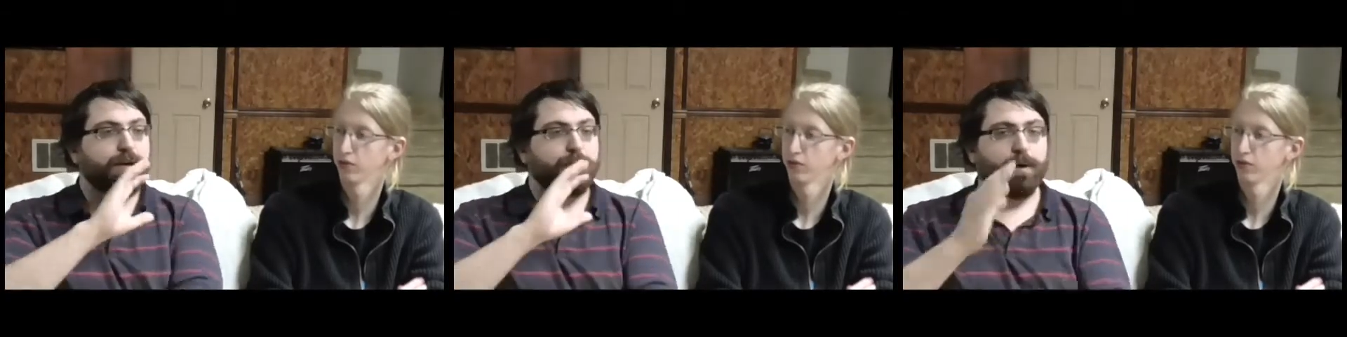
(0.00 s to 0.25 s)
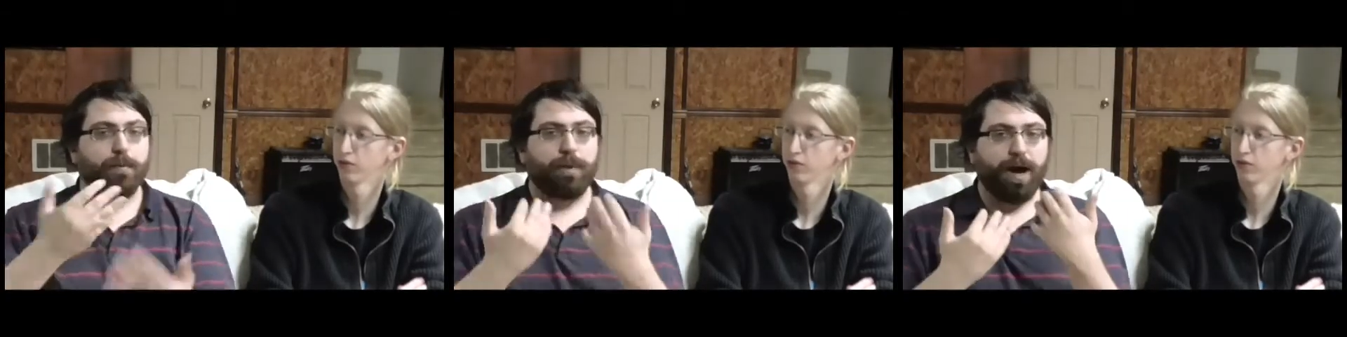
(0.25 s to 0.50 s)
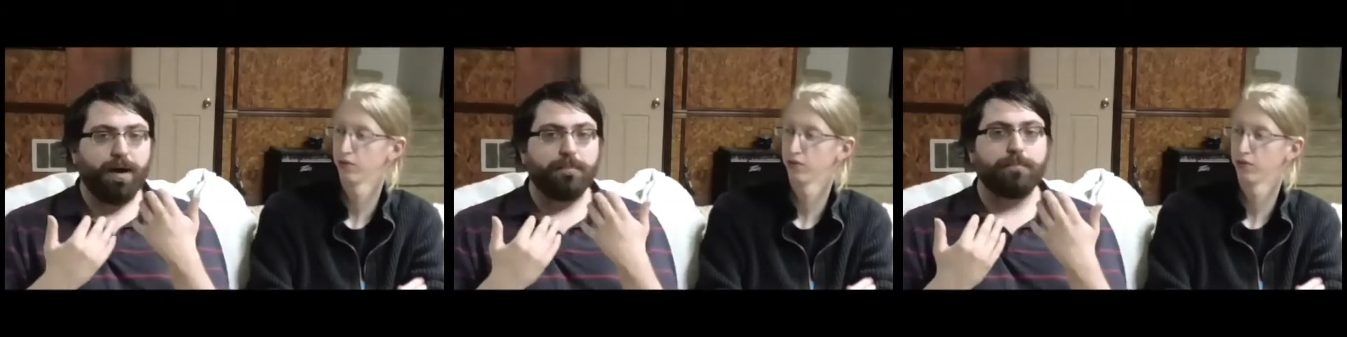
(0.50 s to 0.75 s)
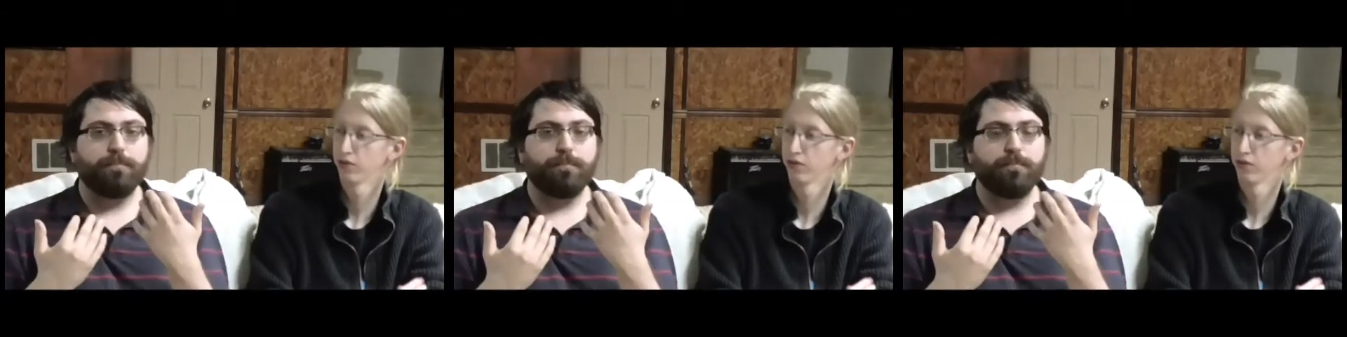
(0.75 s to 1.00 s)
Speaker 1: My, my
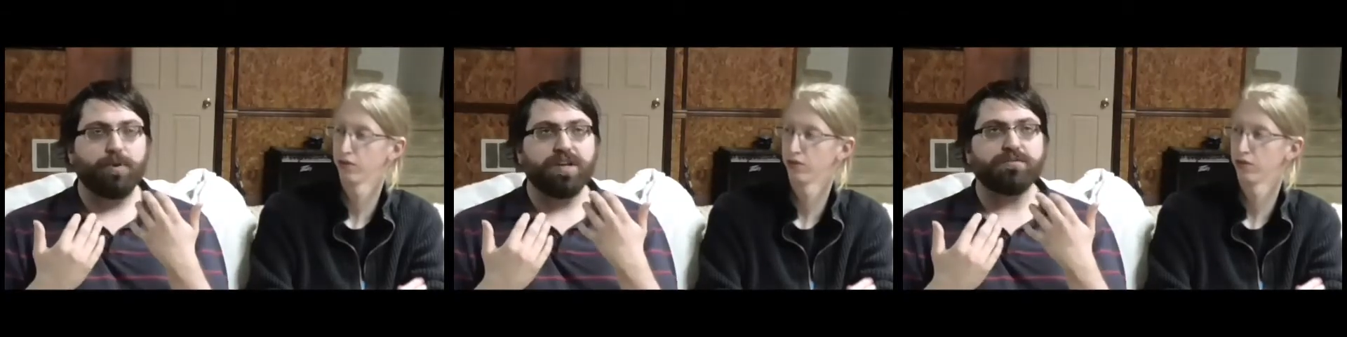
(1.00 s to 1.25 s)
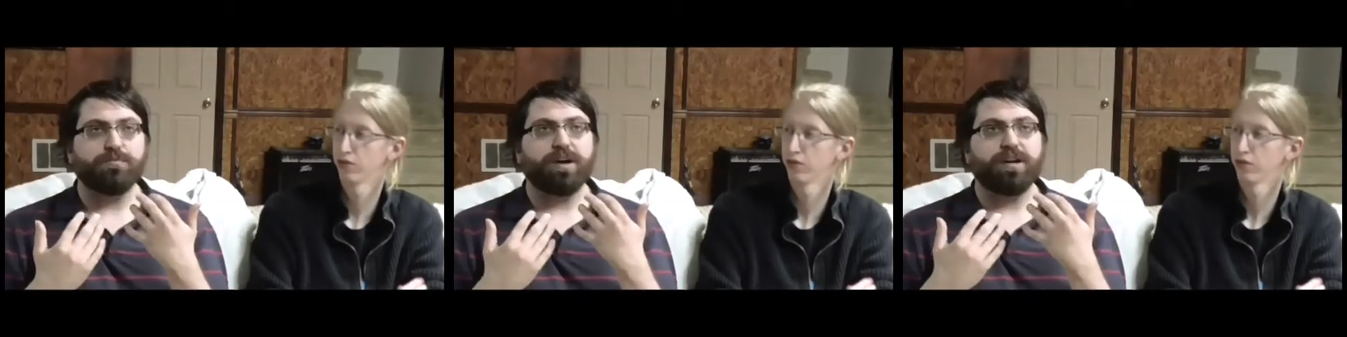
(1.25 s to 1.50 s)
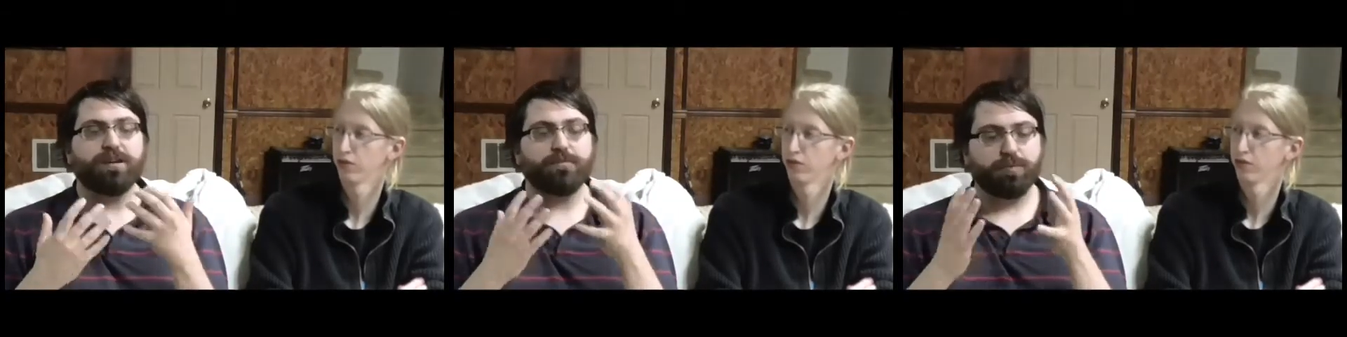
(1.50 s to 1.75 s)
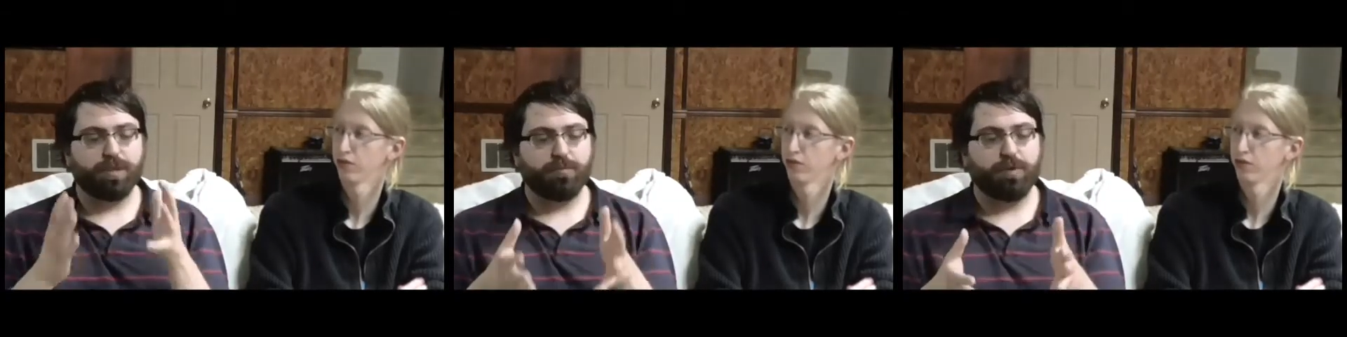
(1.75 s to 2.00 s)
reason why I didn't
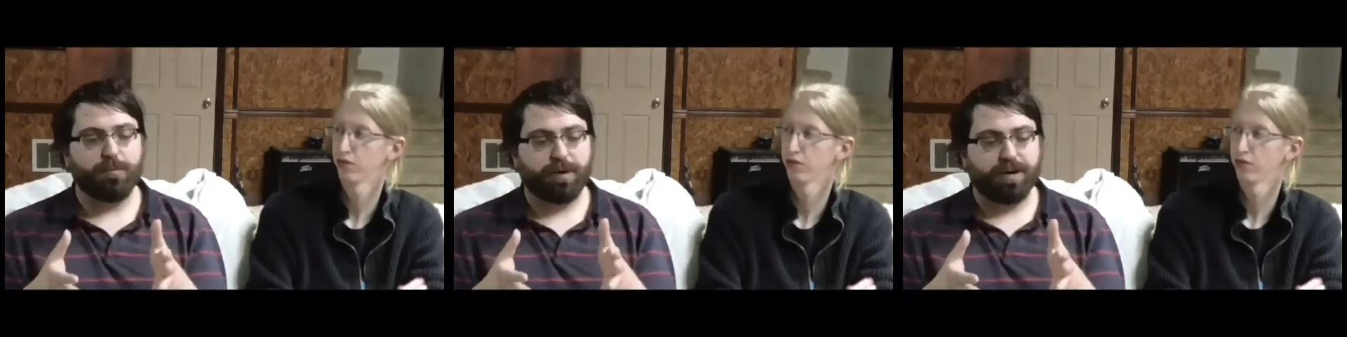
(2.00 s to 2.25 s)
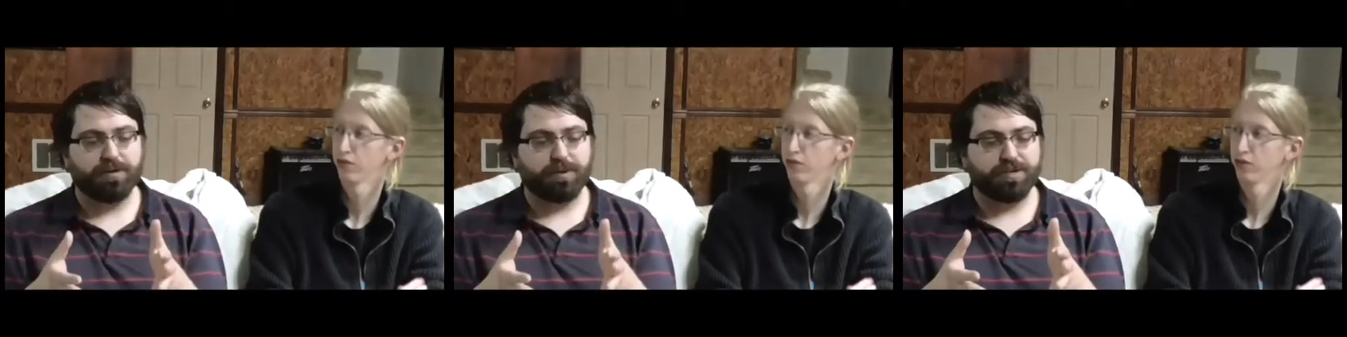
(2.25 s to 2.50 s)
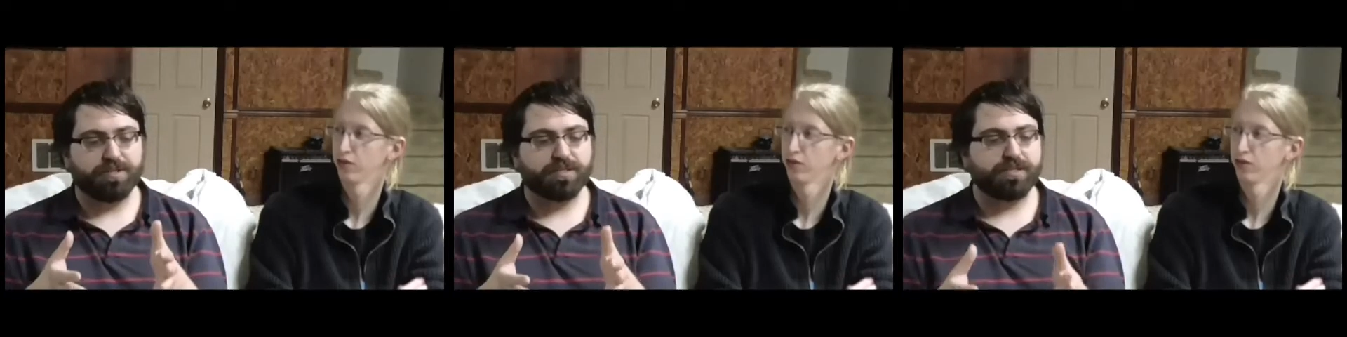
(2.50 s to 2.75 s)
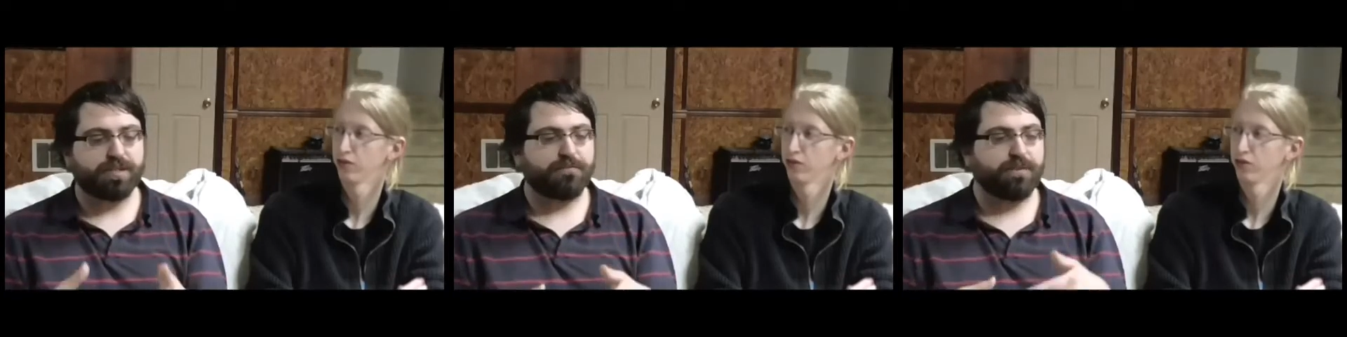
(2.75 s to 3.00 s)
really worry about it too much is
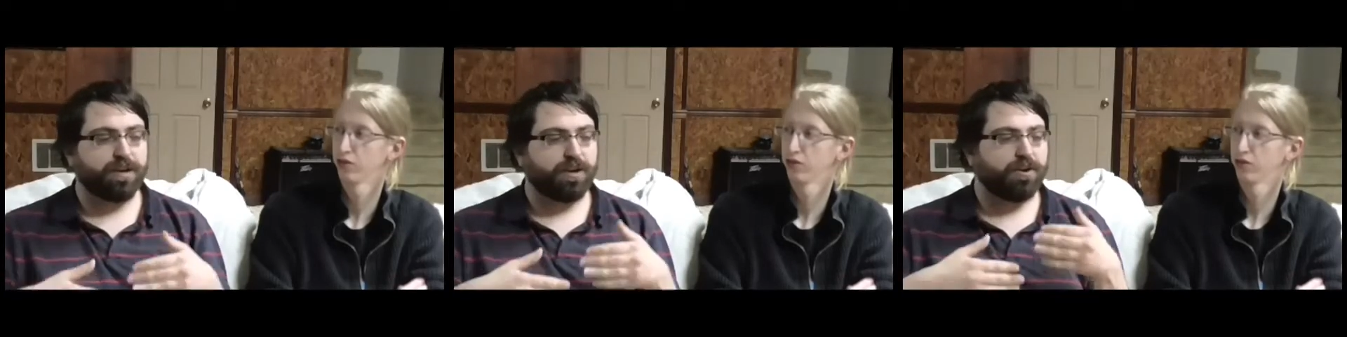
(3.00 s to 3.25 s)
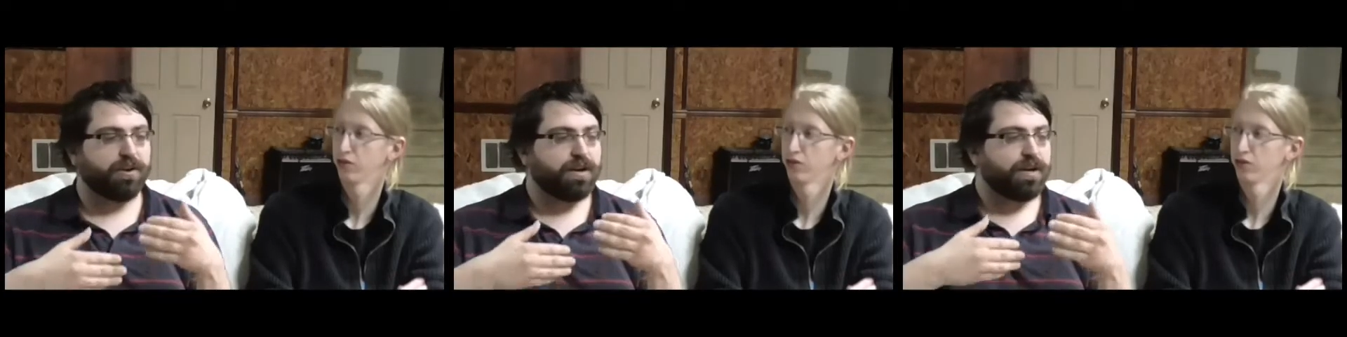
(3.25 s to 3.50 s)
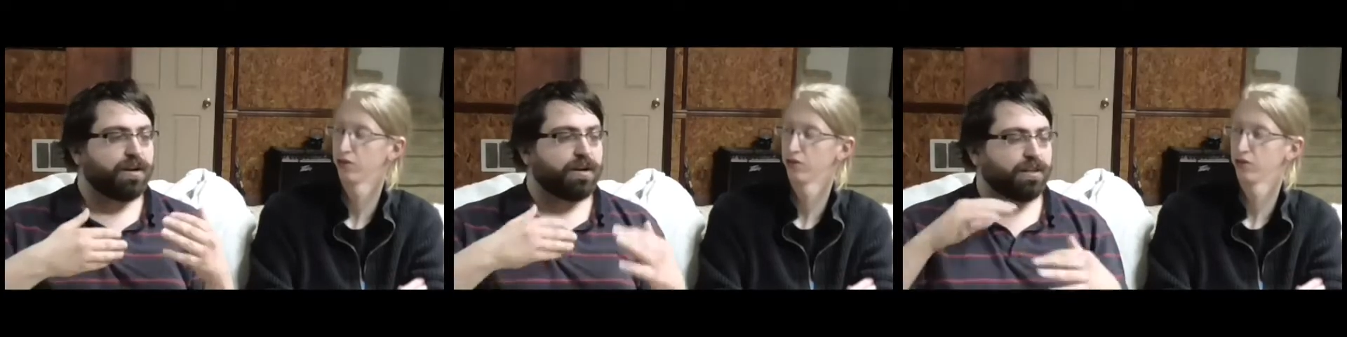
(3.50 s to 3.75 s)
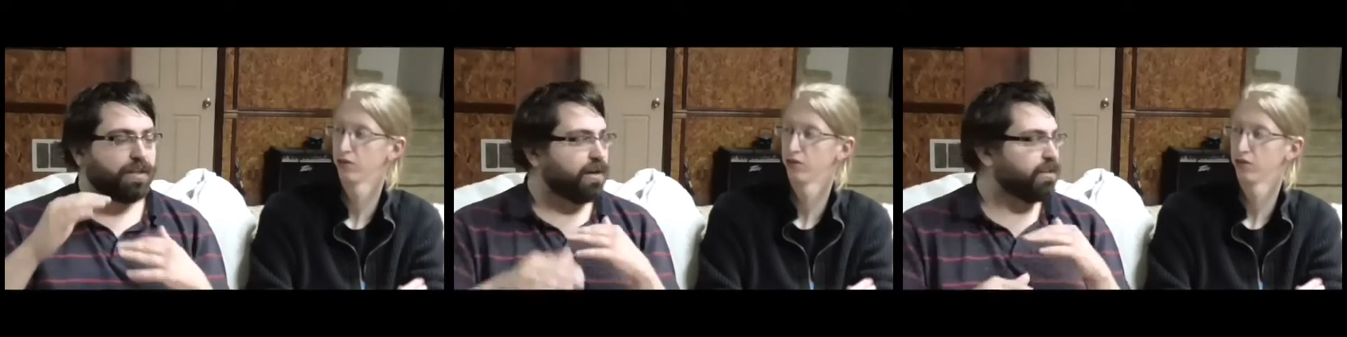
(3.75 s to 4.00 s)
because I figure
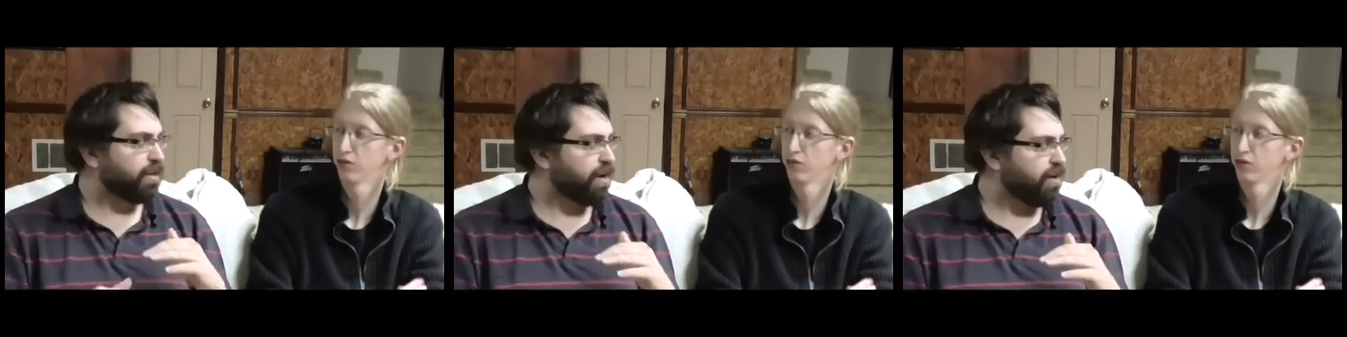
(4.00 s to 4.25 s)
a lot of the